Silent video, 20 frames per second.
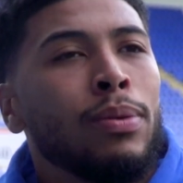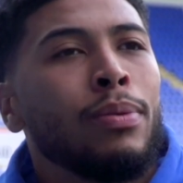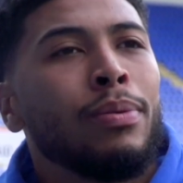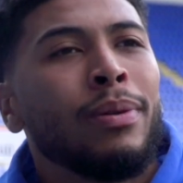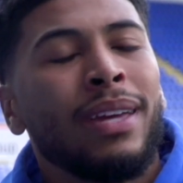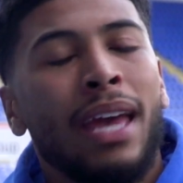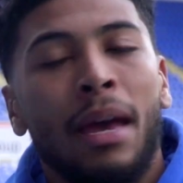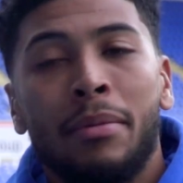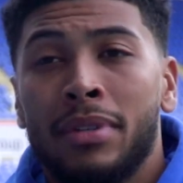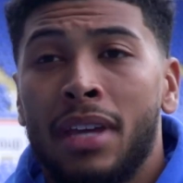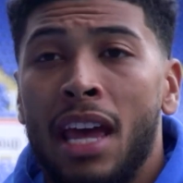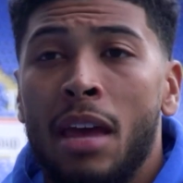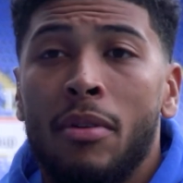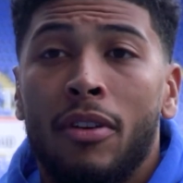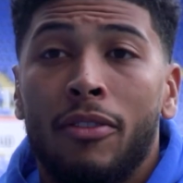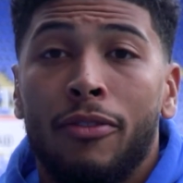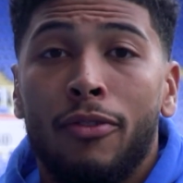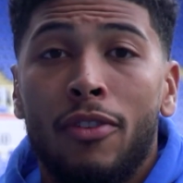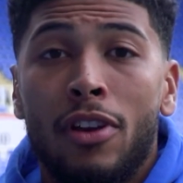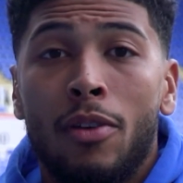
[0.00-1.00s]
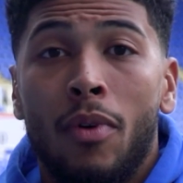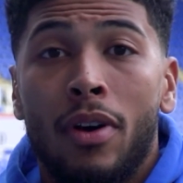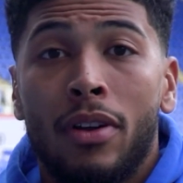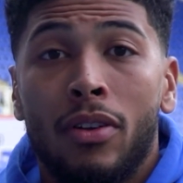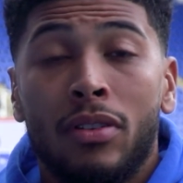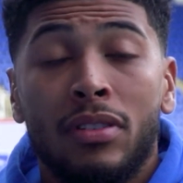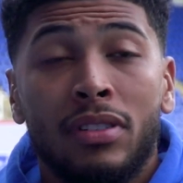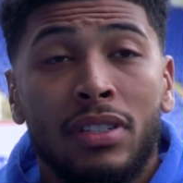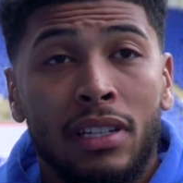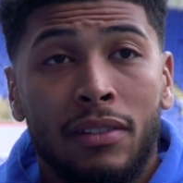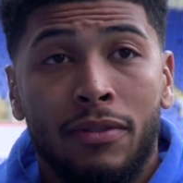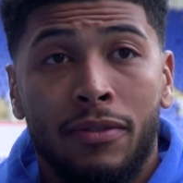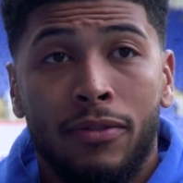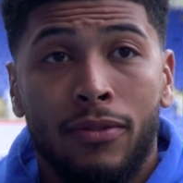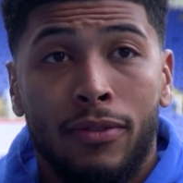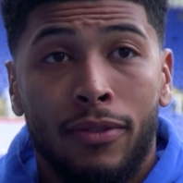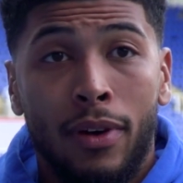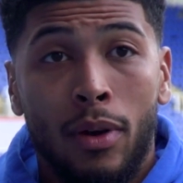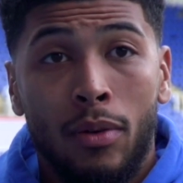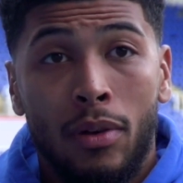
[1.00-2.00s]
we kept the game at 3 1, honestly,
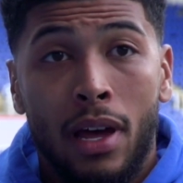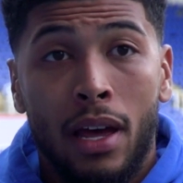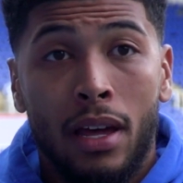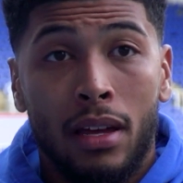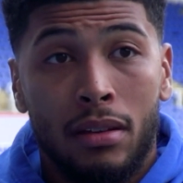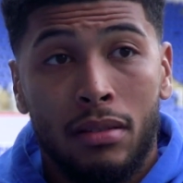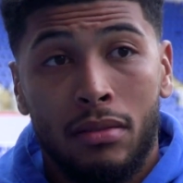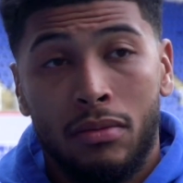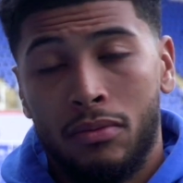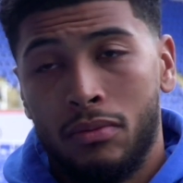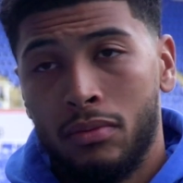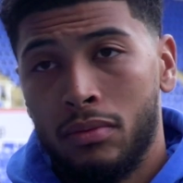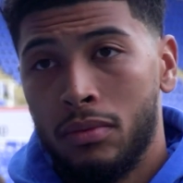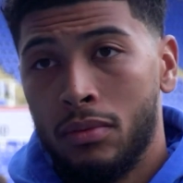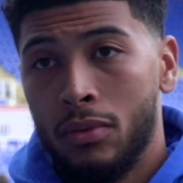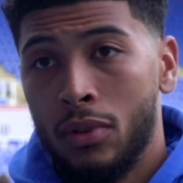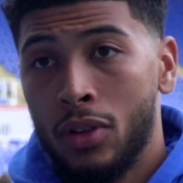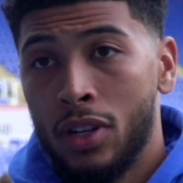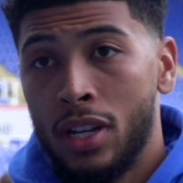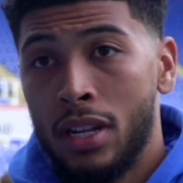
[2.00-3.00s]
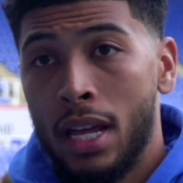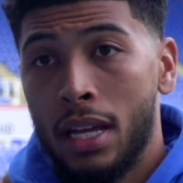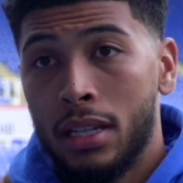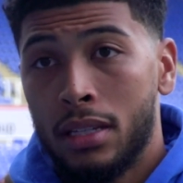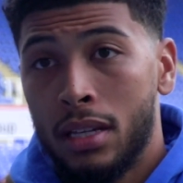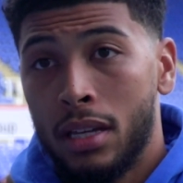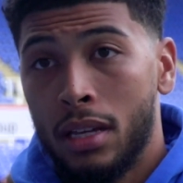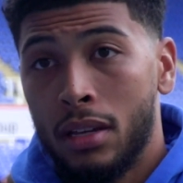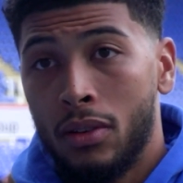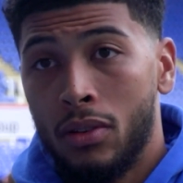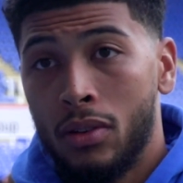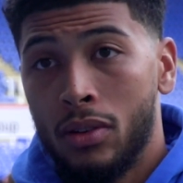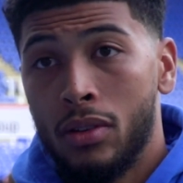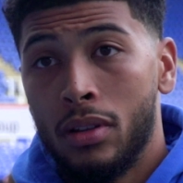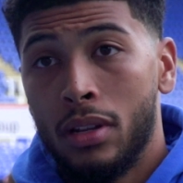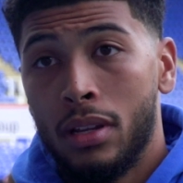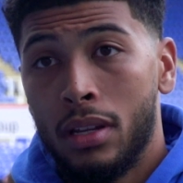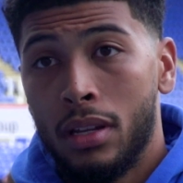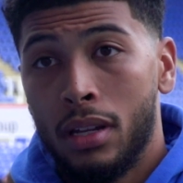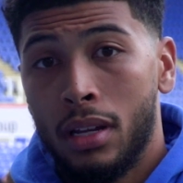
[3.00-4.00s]
felt like we'd have nicked it and gone on
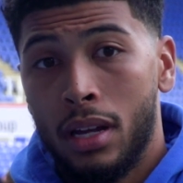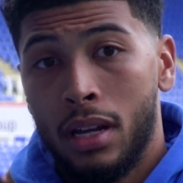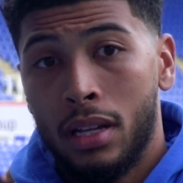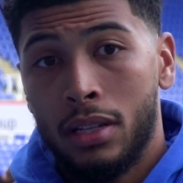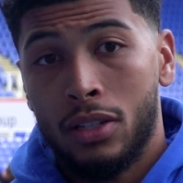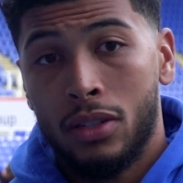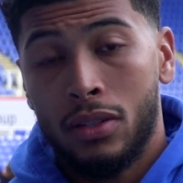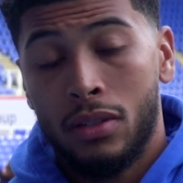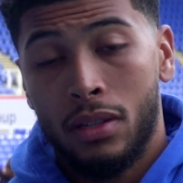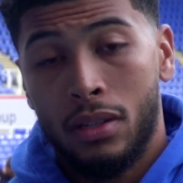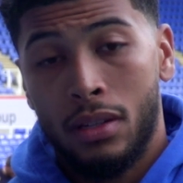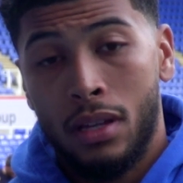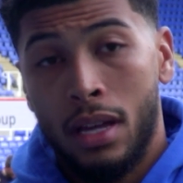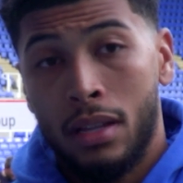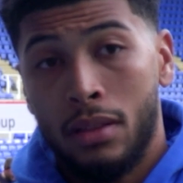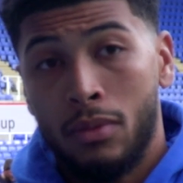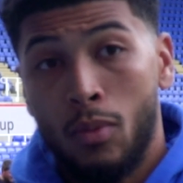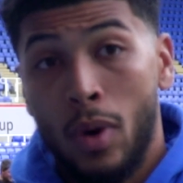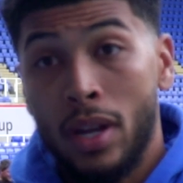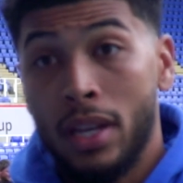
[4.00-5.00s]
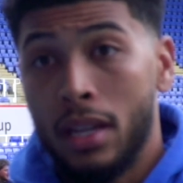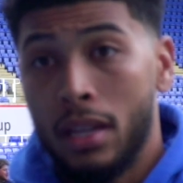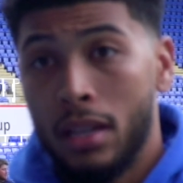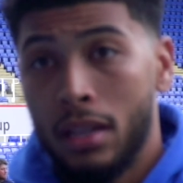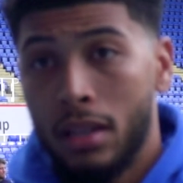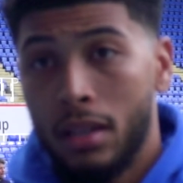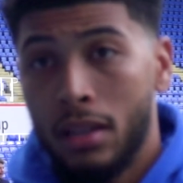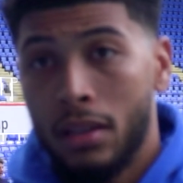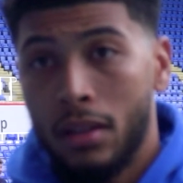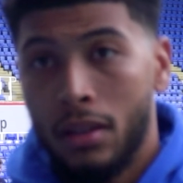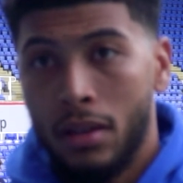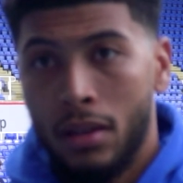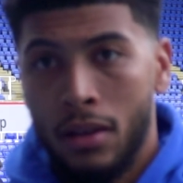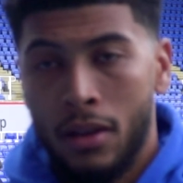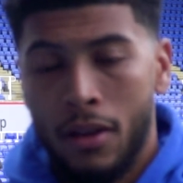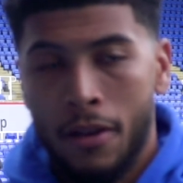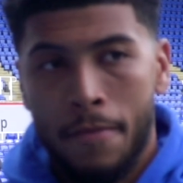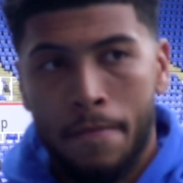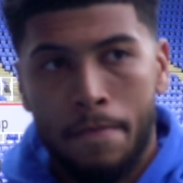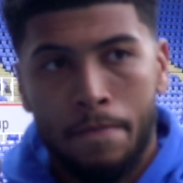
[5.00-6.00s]
and, and, and won it.
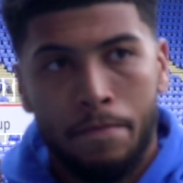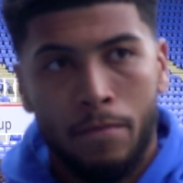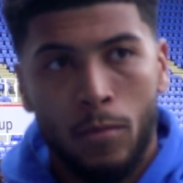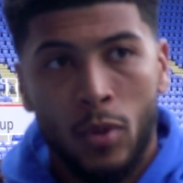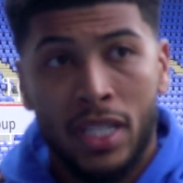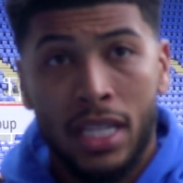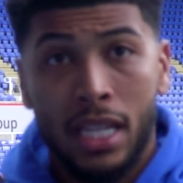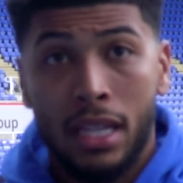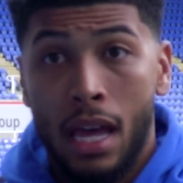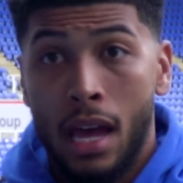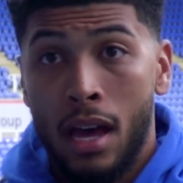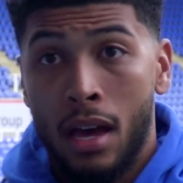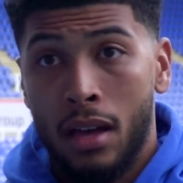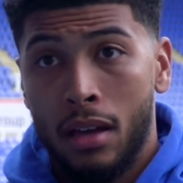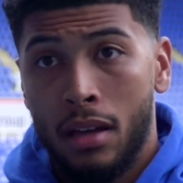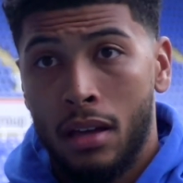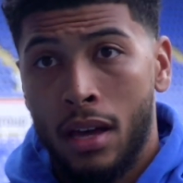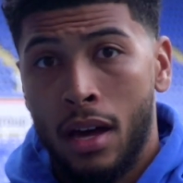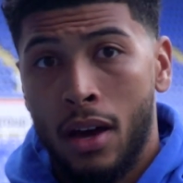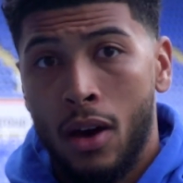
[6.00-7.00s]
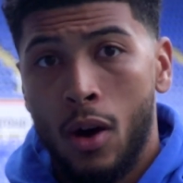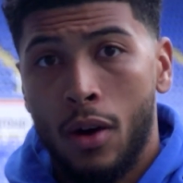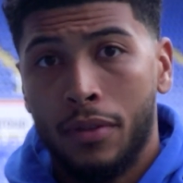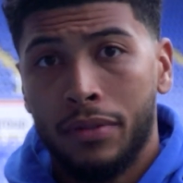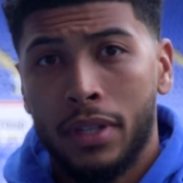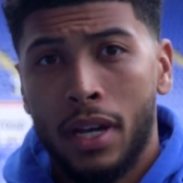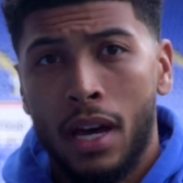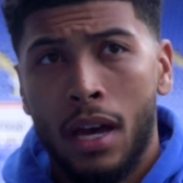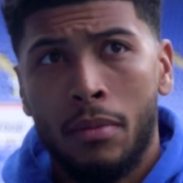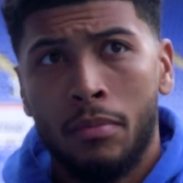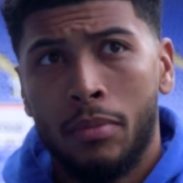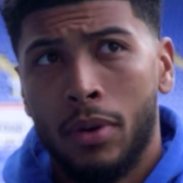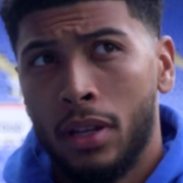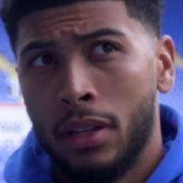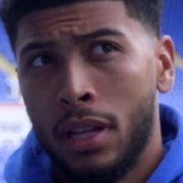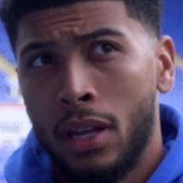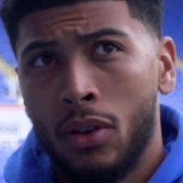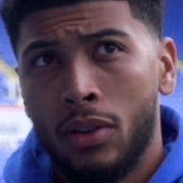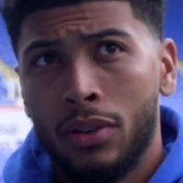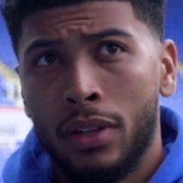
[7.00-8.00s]
Um, we said that at half time, but
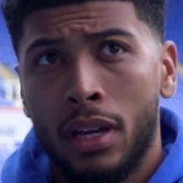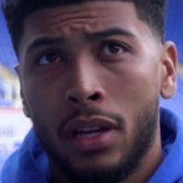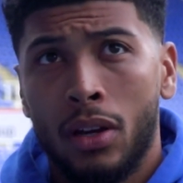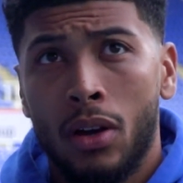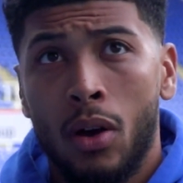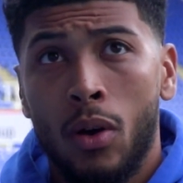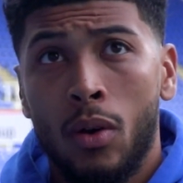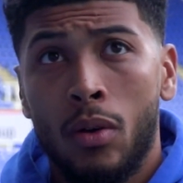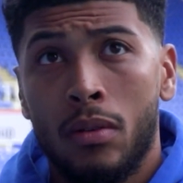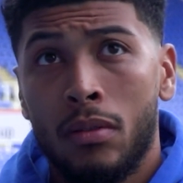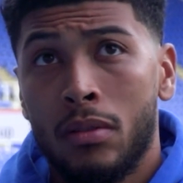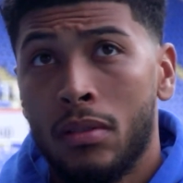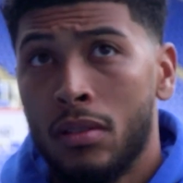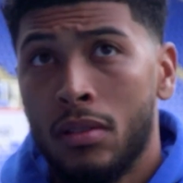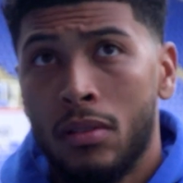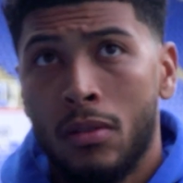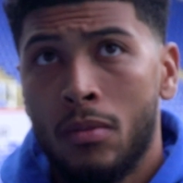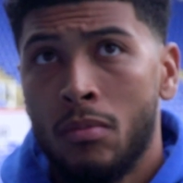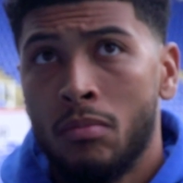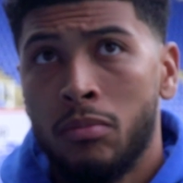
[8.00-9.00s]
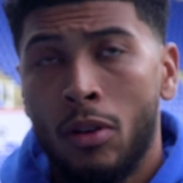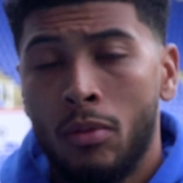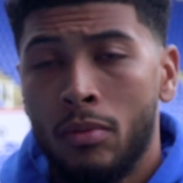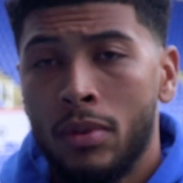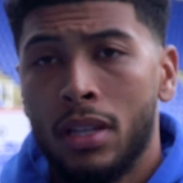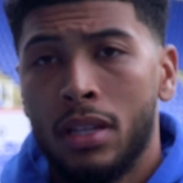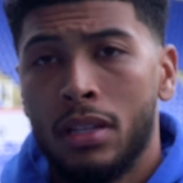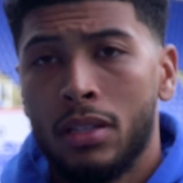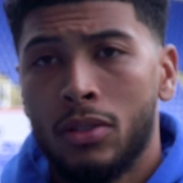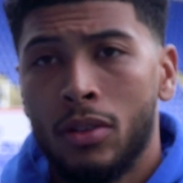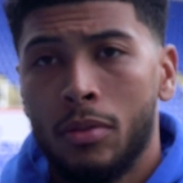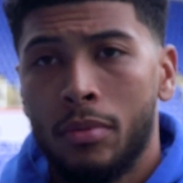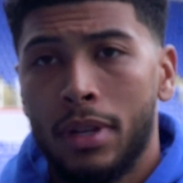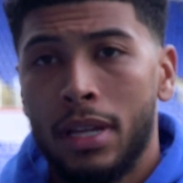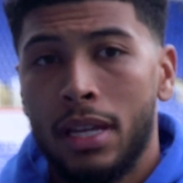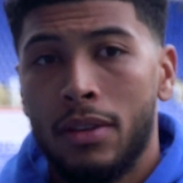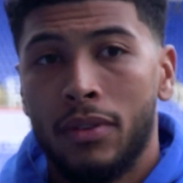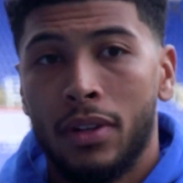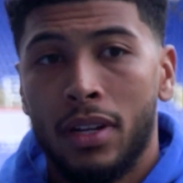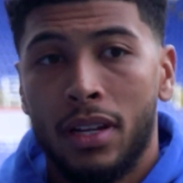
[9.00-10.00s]
they got their goal. But we didn't stop
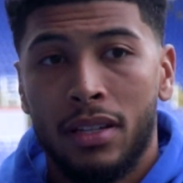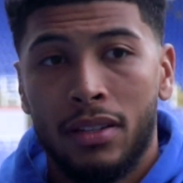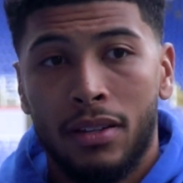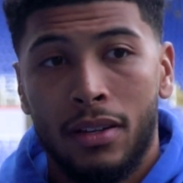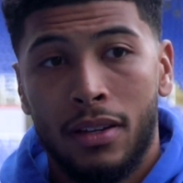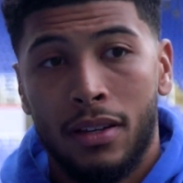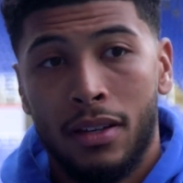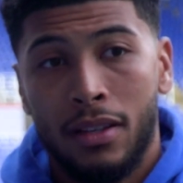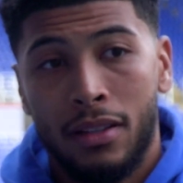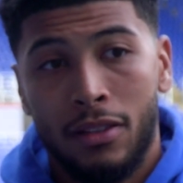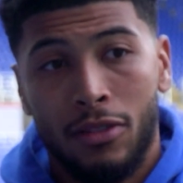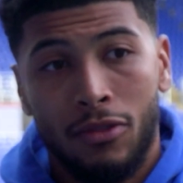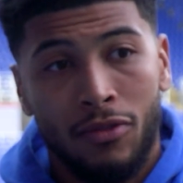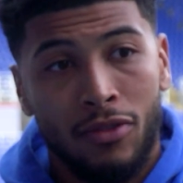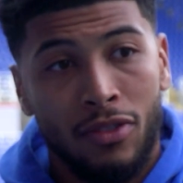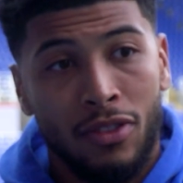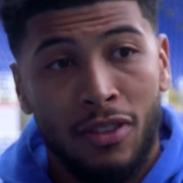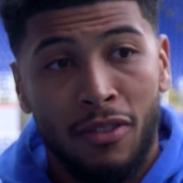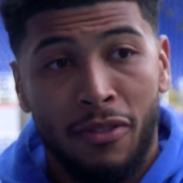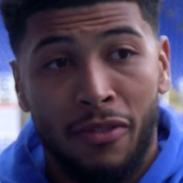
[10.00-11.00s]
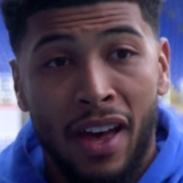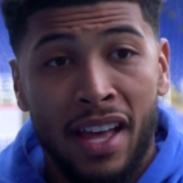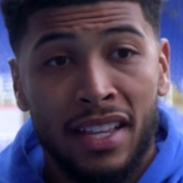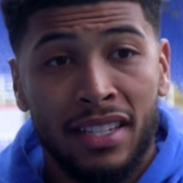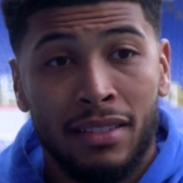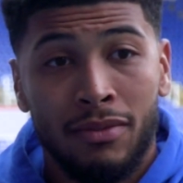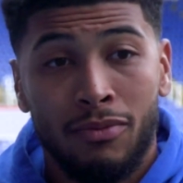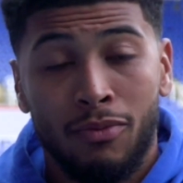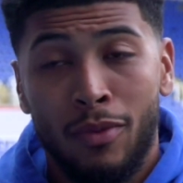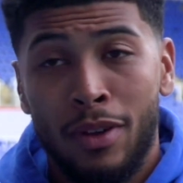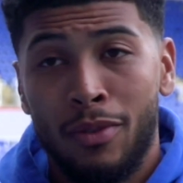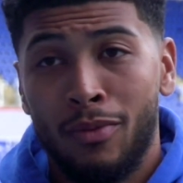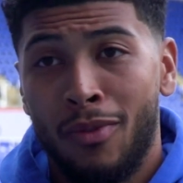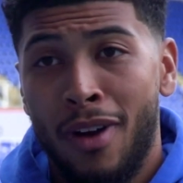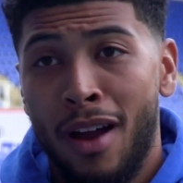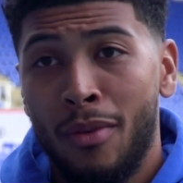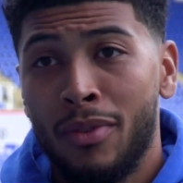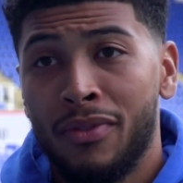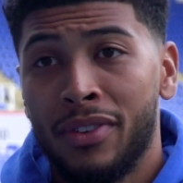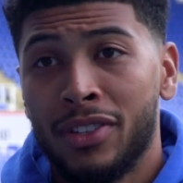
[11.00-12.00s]
believing, and uh, the fans went
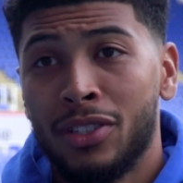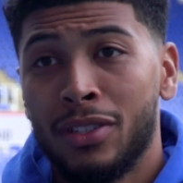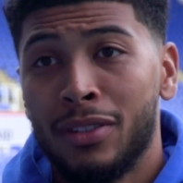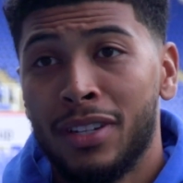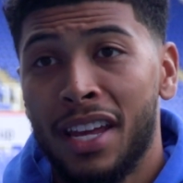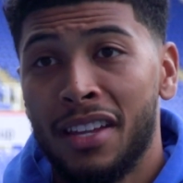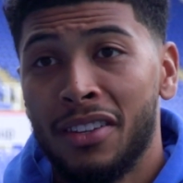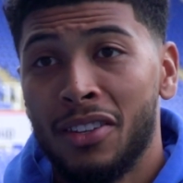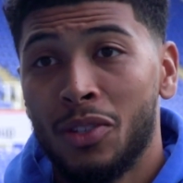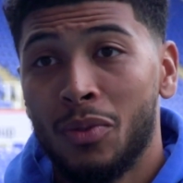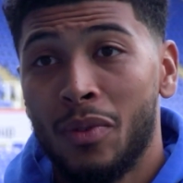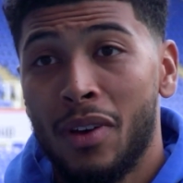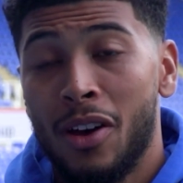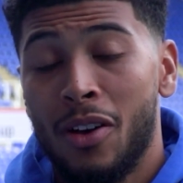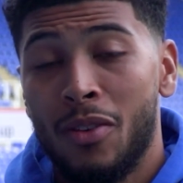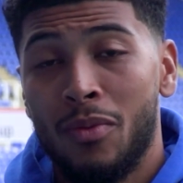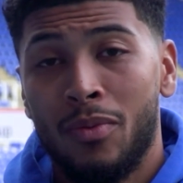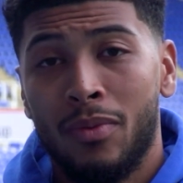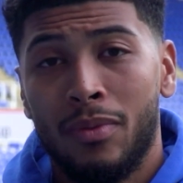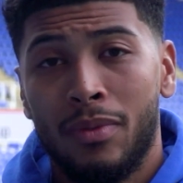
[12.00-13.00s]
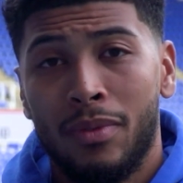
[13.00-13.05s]
right with us to the end as well.